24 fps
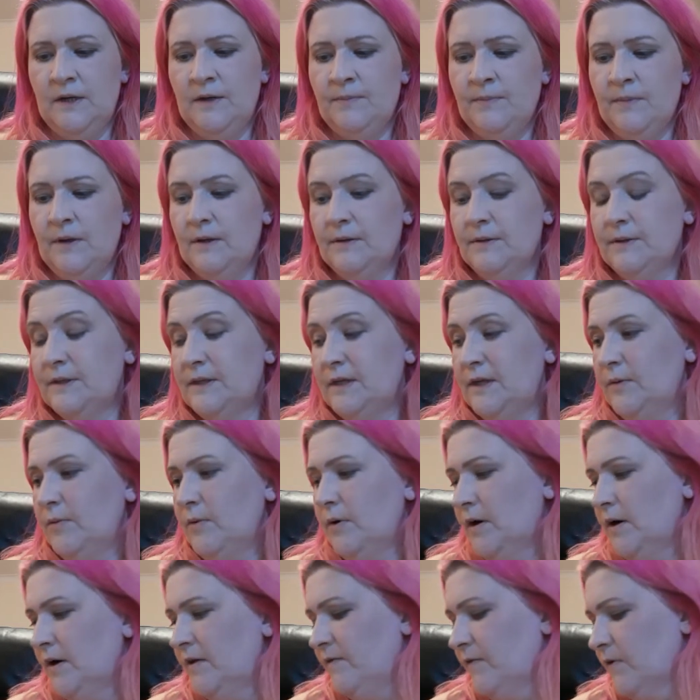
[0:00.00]
I'll see what
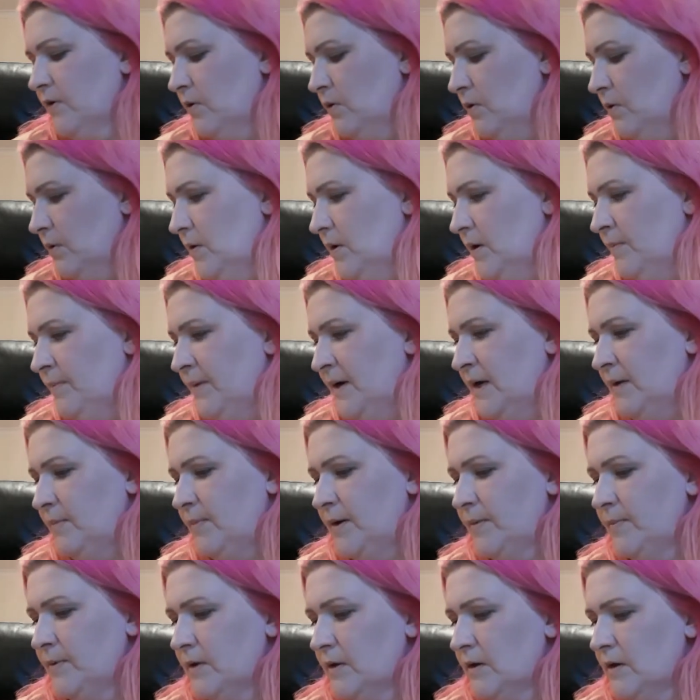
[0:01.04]
I've got. I might be
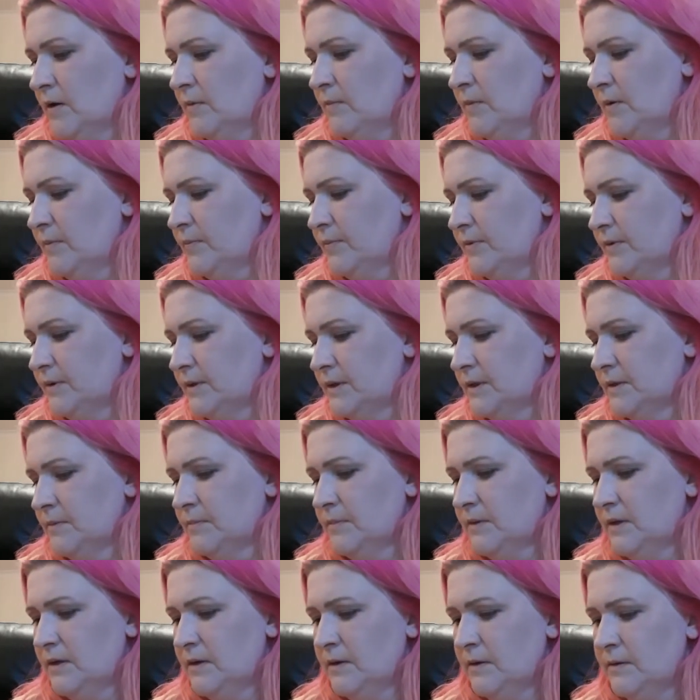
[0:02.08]
able to come up with
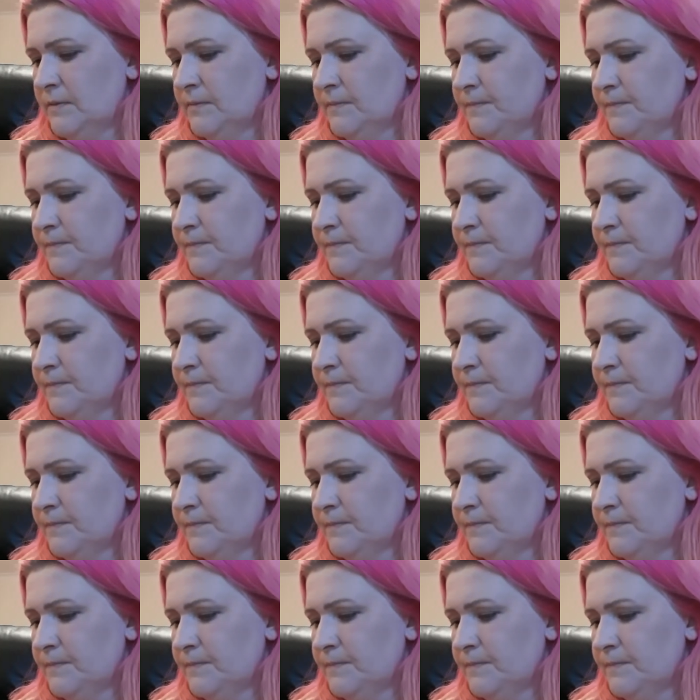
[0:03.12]
something.